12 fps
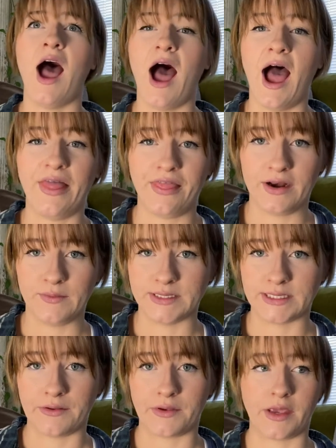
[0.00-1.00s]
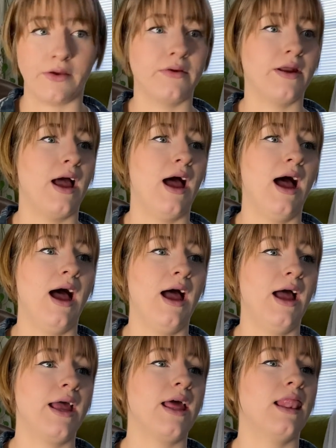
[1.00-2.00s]
I thought it was so cute.
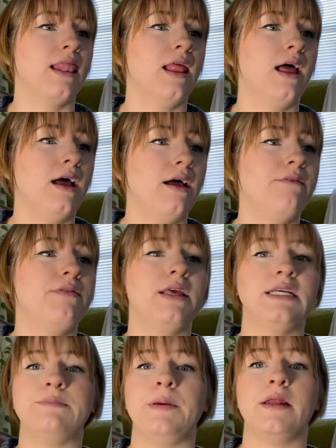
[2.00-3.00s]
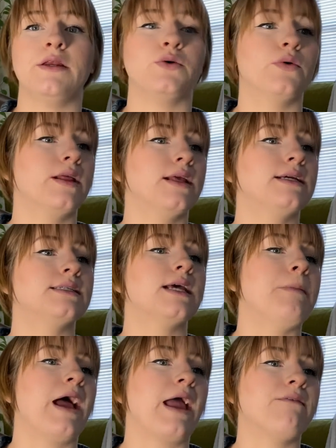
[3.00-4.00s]
I love these beaded doilies.
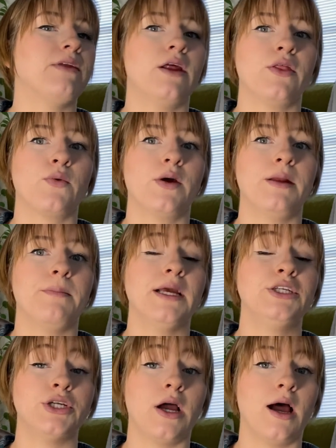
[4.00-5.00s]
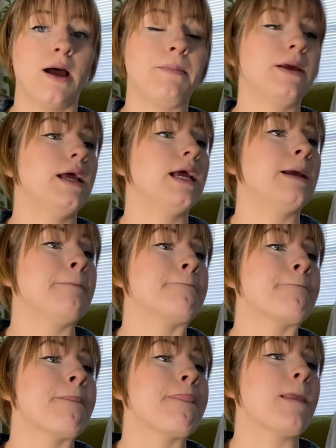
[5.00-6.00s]
I have another one in my shop,
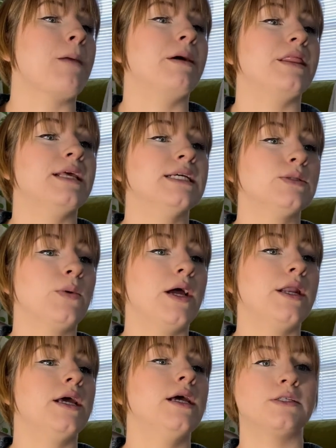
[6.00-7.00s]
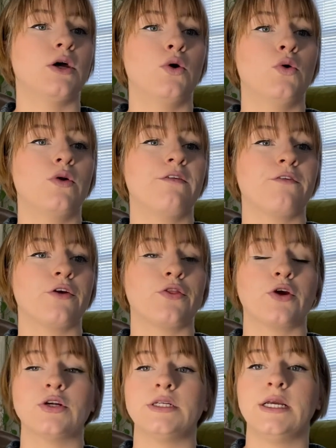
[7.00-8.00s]
but this one sold for
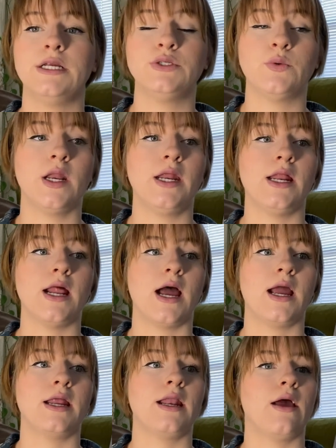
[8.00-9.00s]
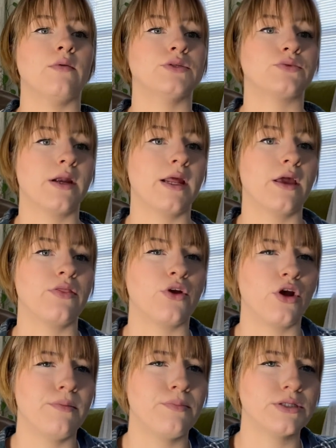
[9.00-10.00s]
$13.29. I was running a
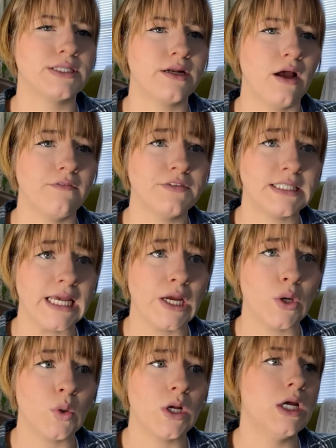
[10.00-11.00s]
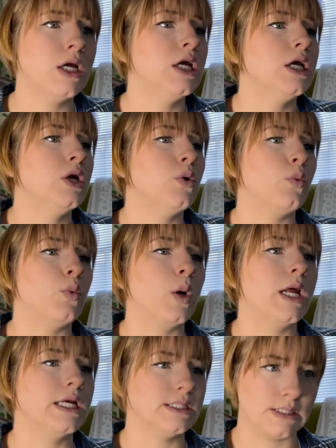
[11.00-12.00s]
30% off sale
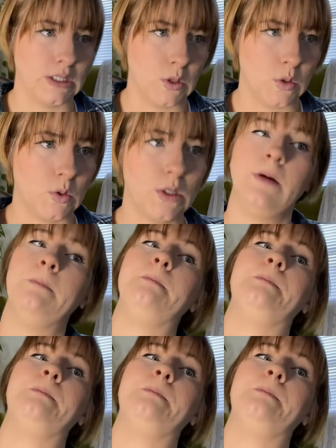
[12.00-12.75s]
when it sold.